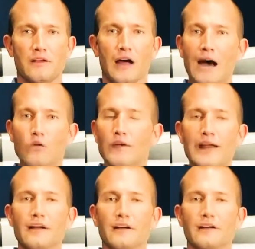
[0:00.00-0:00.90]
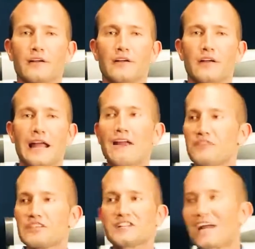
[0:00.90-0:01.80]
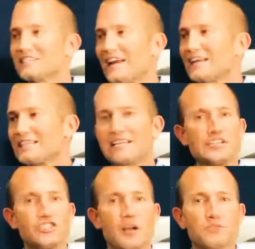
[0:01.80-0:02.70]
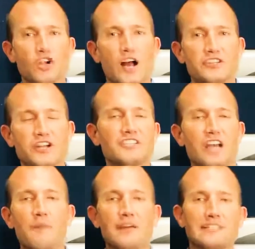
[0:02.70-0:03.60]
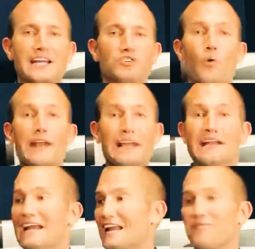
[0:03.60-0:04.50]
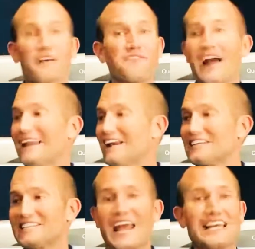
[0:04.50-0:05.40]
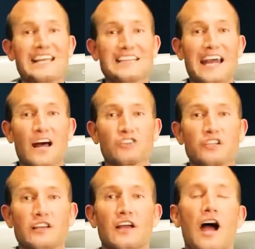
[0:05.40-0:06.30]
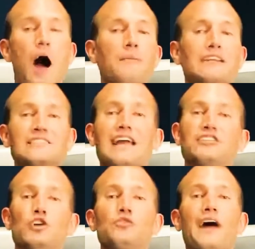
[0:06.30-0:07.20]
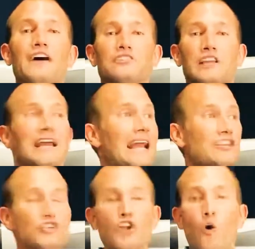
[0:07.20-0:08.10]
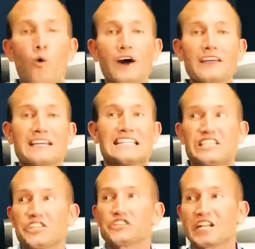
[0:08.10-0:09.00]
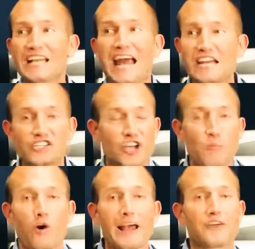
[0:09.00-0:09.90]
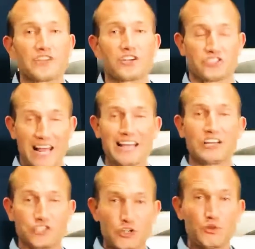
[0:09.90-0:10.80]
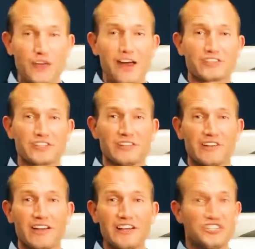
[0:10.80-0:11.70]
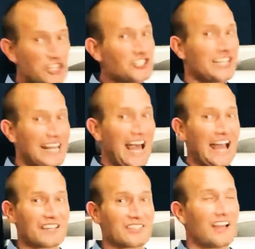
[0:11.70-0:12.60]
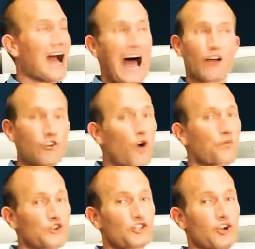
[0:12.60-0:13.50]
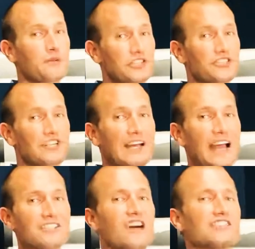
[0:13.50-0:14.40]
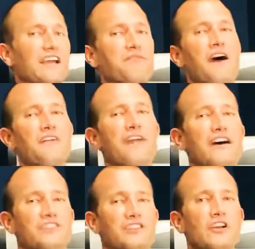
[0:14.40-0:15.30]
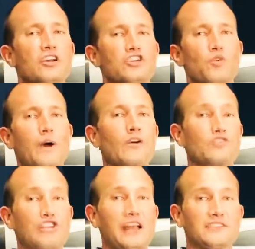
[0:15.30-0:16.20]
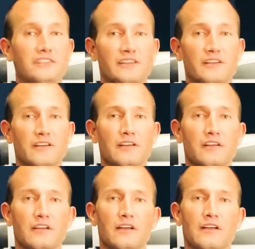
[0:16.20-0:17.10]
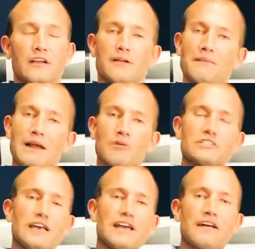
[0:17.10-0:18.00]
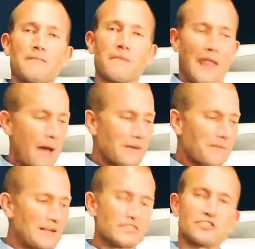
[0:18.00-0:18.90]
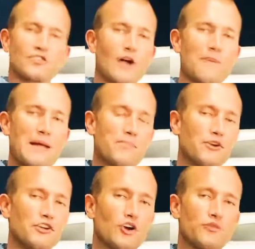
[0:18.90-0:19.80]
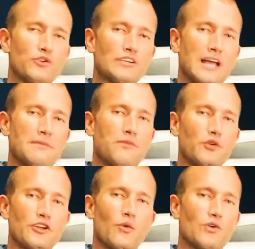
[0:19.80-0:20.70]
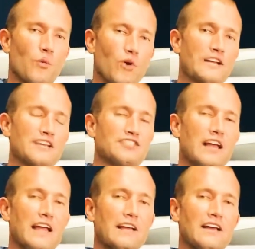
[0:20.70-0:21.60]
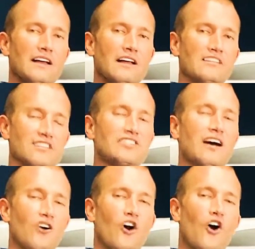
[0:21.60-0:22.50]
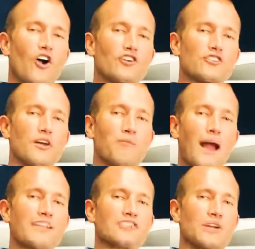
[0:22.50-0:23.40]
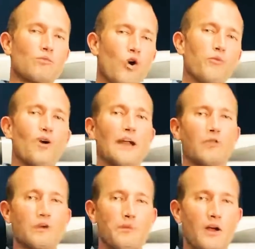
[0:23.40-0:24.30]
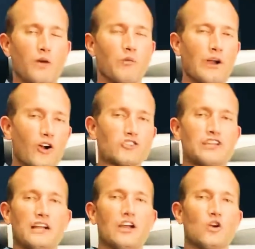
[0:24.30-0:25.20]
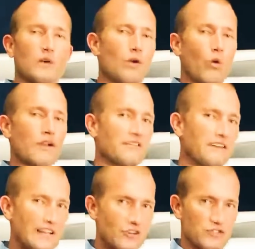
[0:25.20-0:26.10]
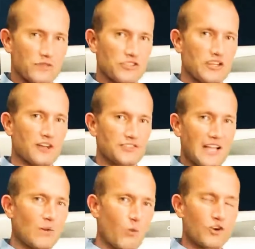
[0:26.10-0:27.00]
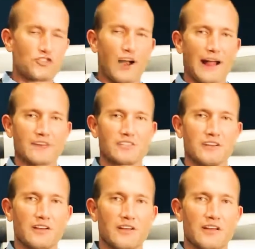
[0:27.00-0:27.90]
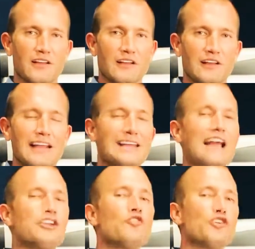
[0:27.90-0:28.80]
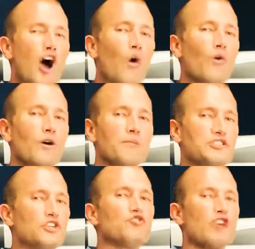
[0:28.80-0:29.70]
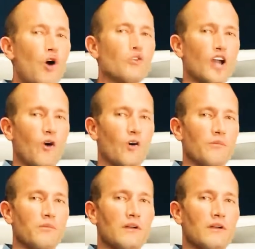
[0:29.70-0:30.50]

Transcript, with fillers: I don't care. And if this guy's taking 10 jump shot, shots, I'm going to take 20. And if I find out he's taking 1,000, I'm going to take 2,000. And you know what? Just in case someone out there is taking 2,000, just in case, I don't know for sure, but just in case, I'll take 5,000 so I don't chance it. Man, I want to tell you, how many pieces of scrap paper do you go through a day before you go into work each day to sell cars, practicing role playing, re uh, rehearsing, recording videos of yourself, saying word tracks? Yeah, you know them, but you don't know them.